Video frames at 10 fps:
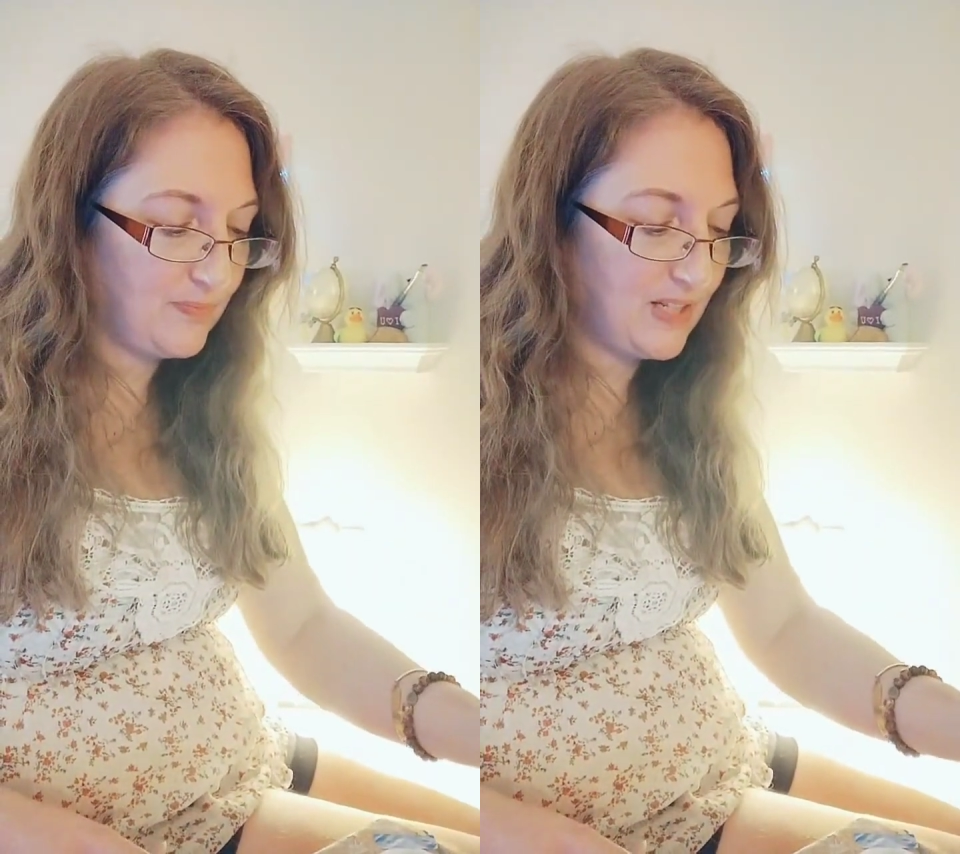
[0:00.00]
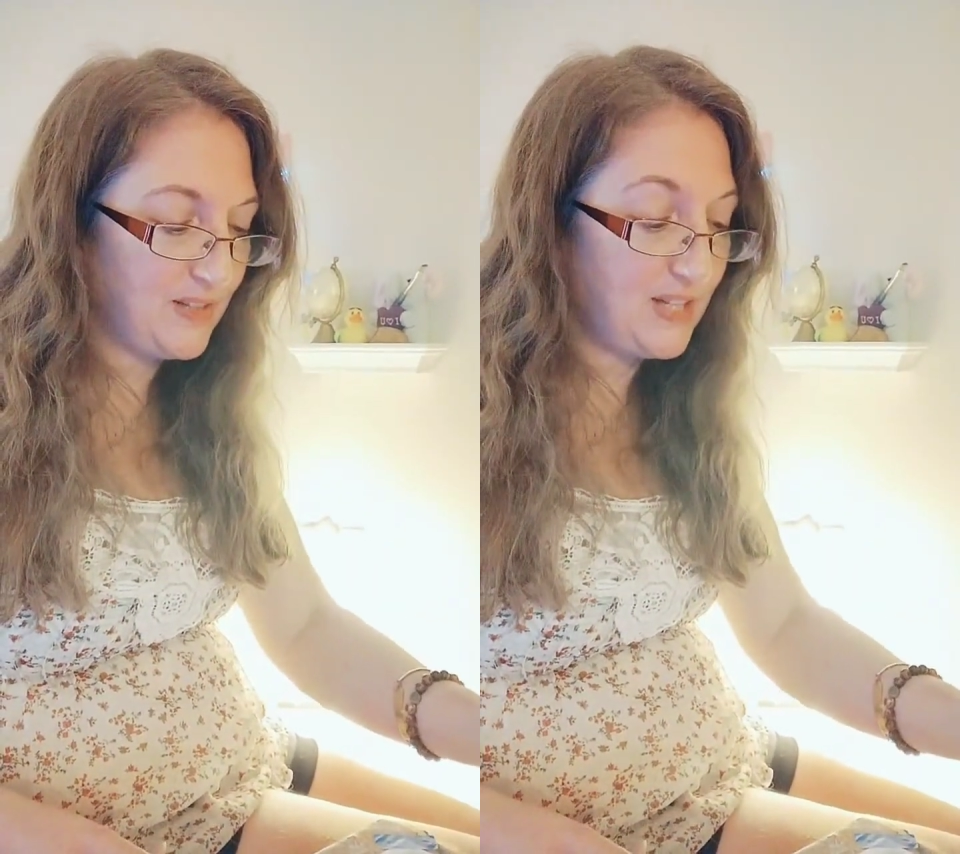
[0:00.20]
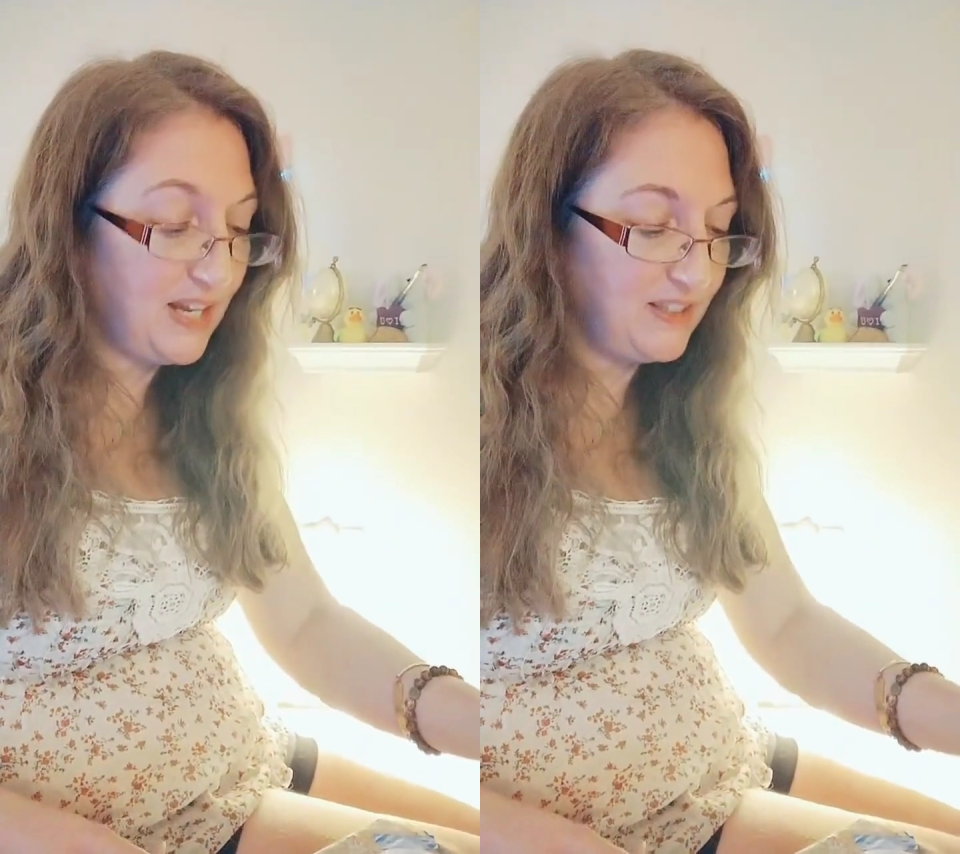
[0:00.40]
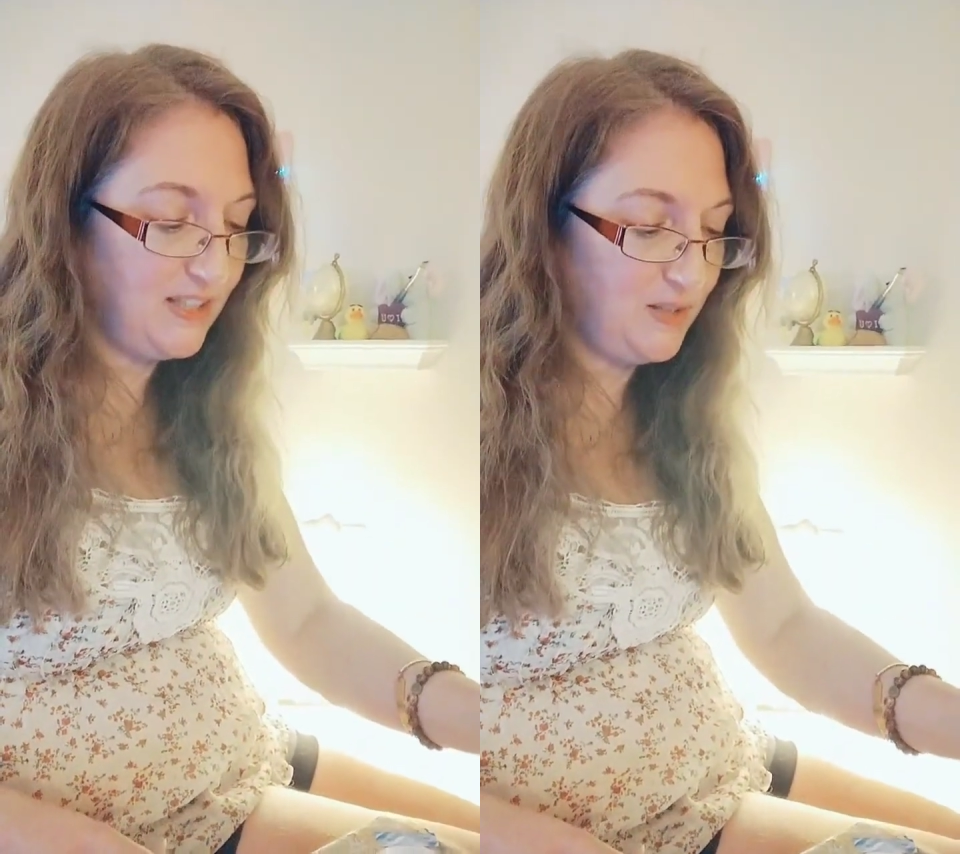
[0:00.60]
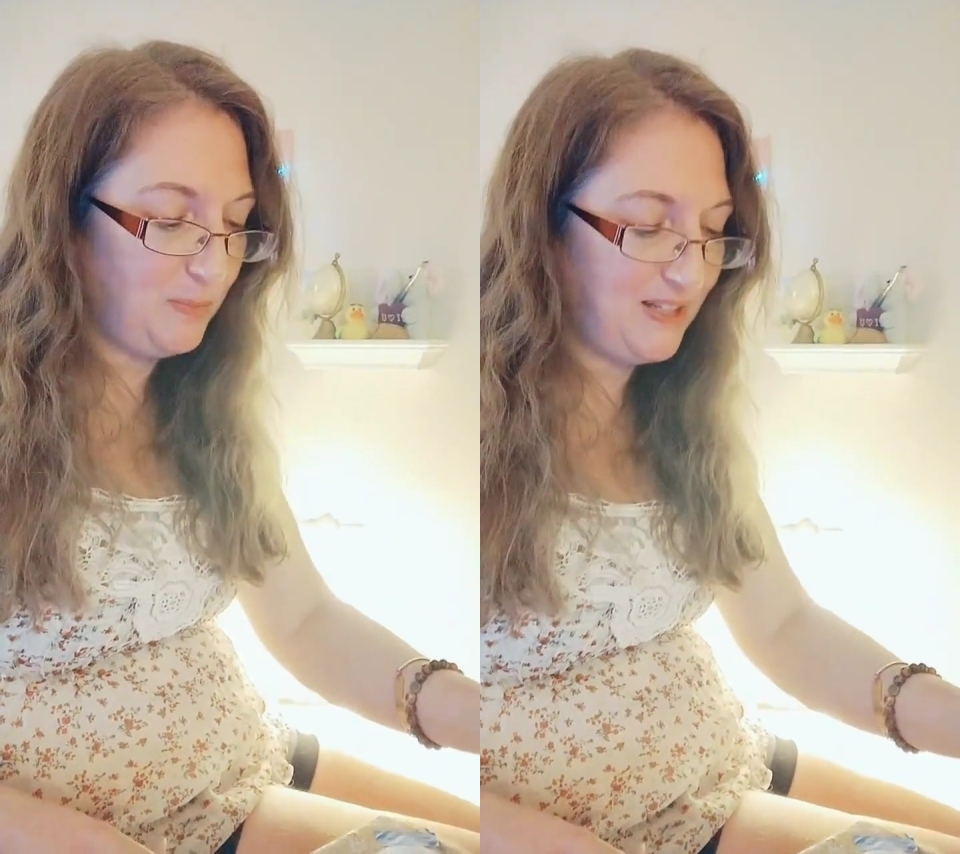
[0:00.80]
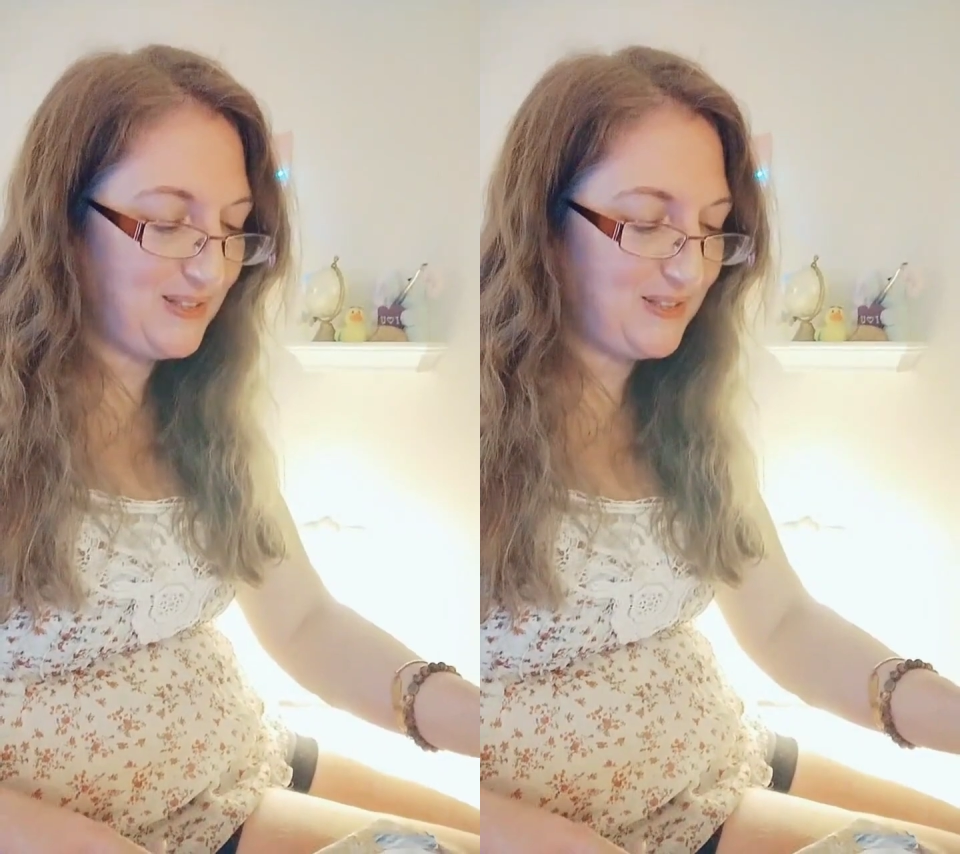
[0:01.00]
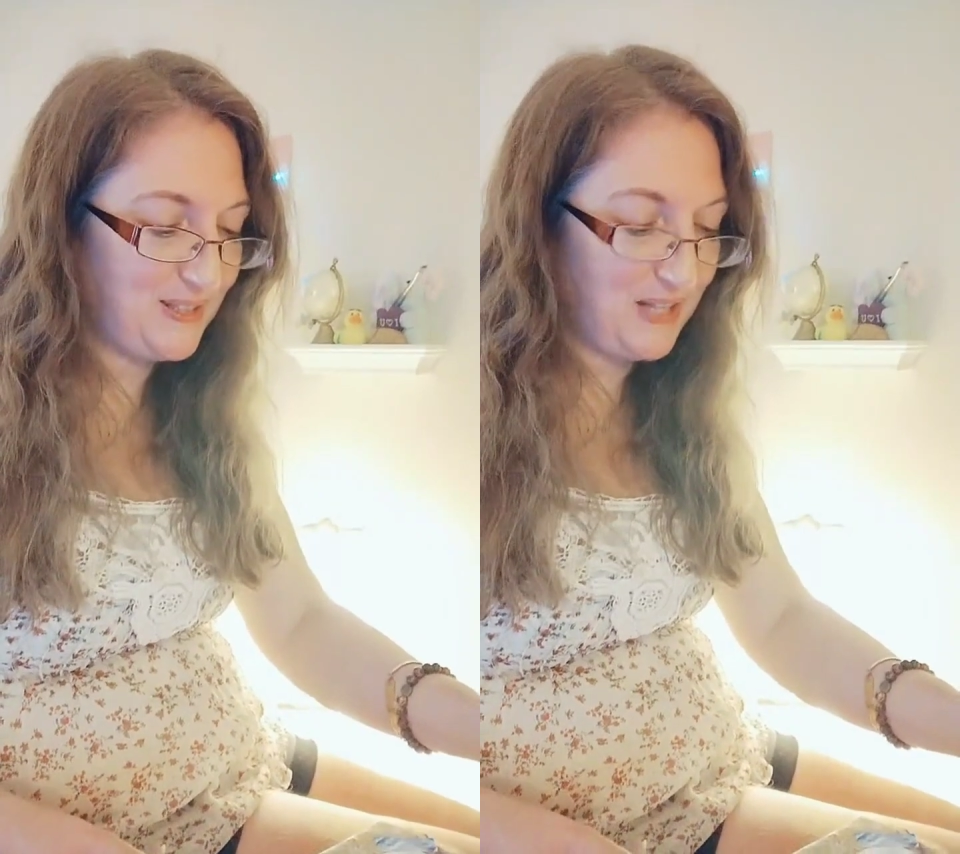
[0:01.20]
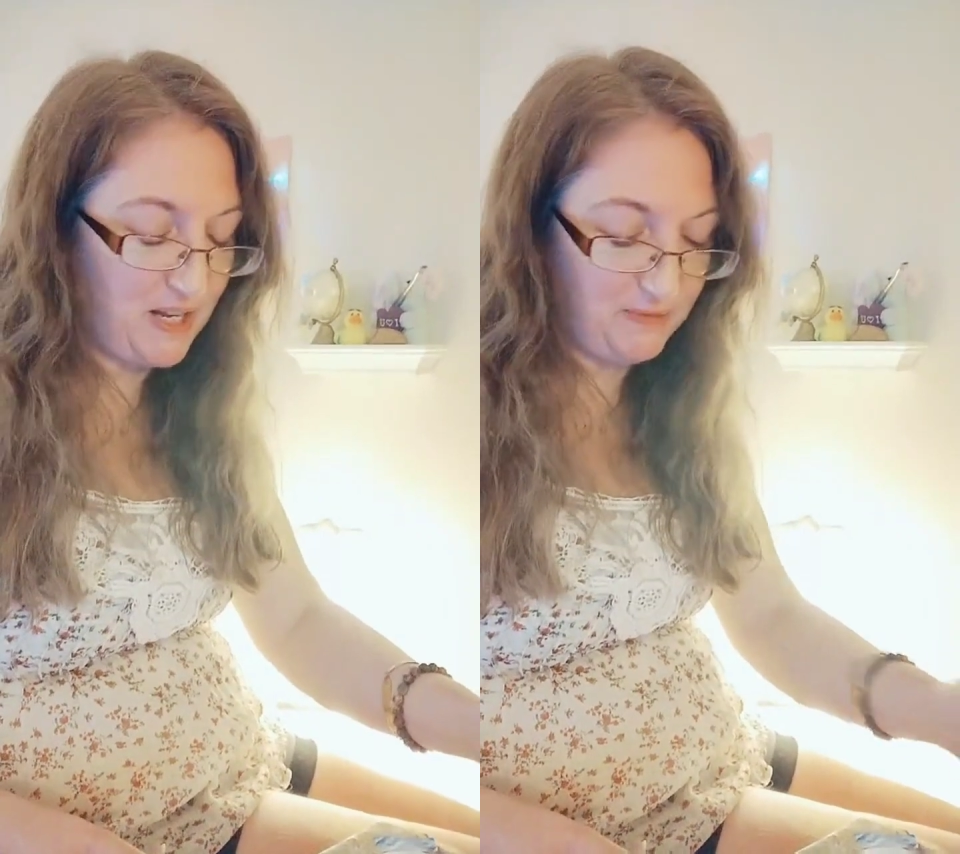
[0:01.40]
Sadly, the places
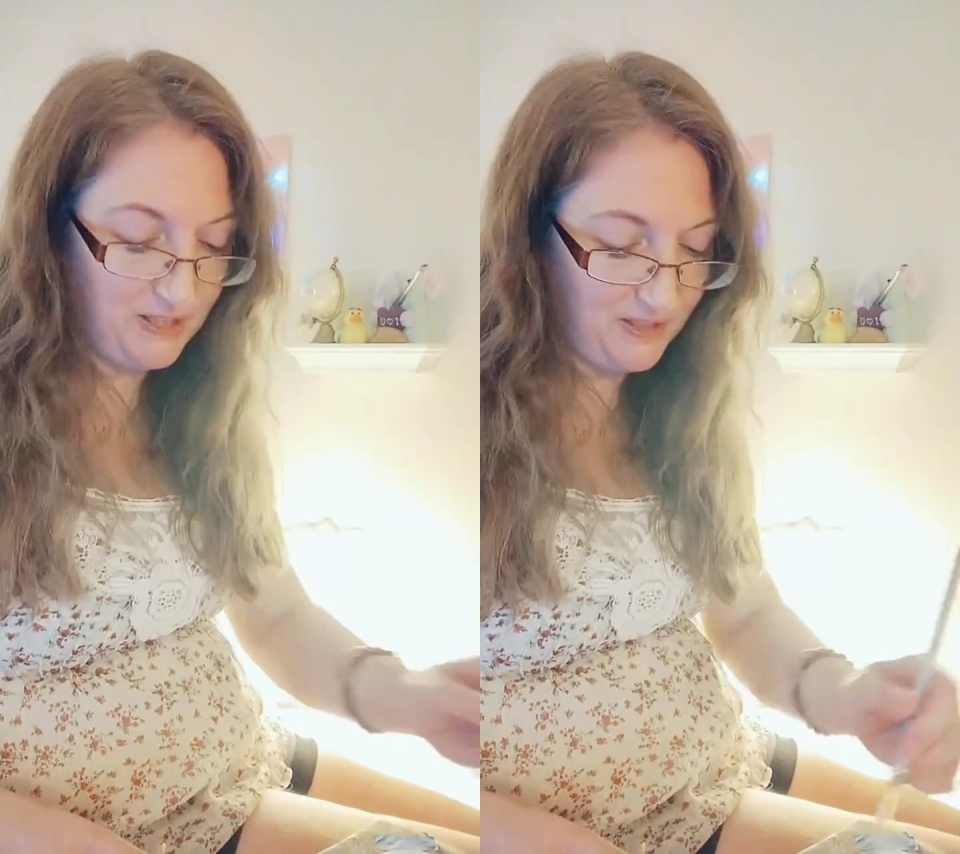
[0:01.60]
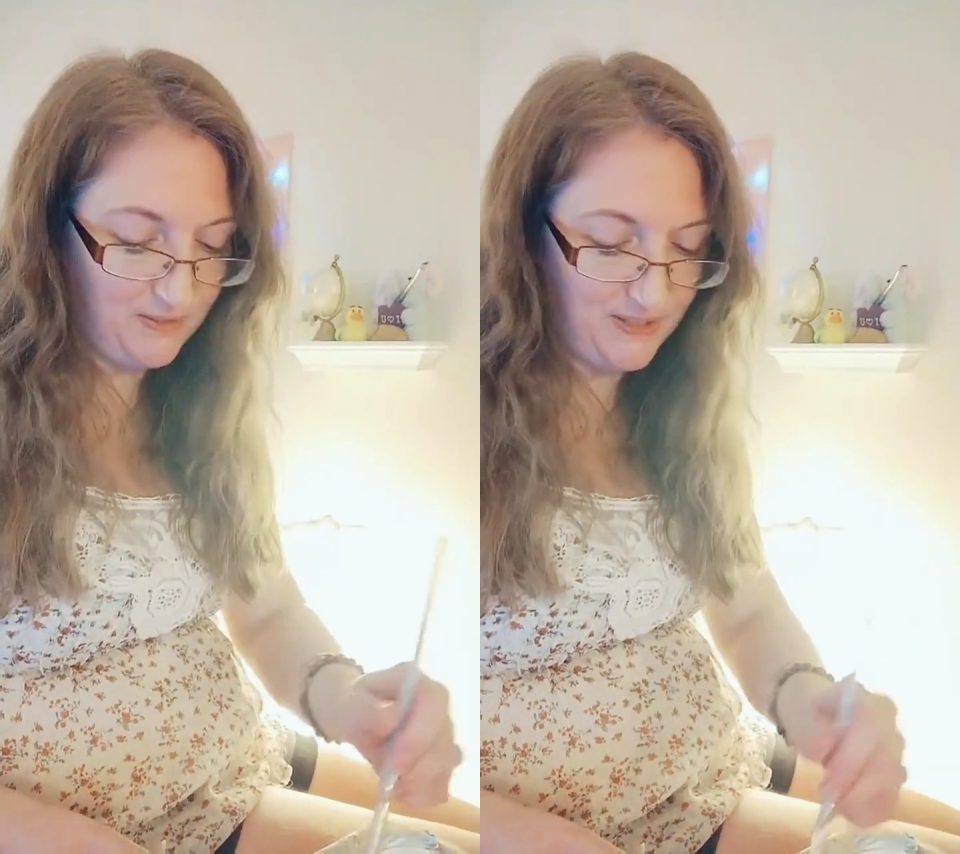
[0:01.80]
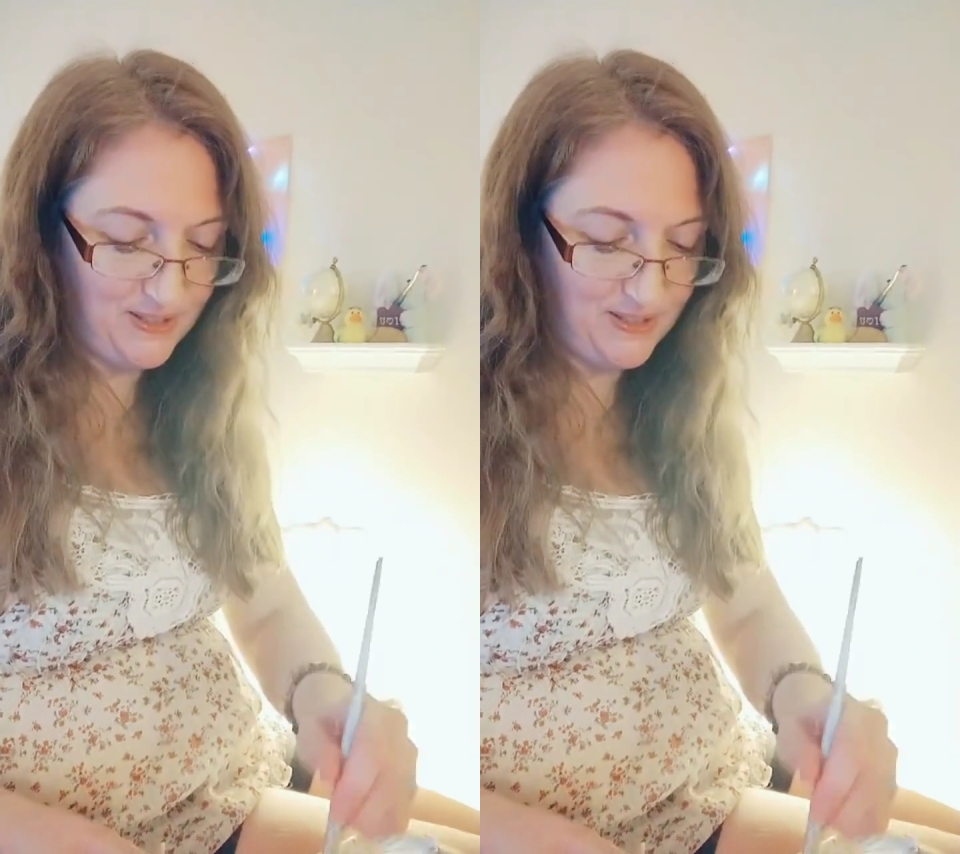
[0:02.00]
that I've lived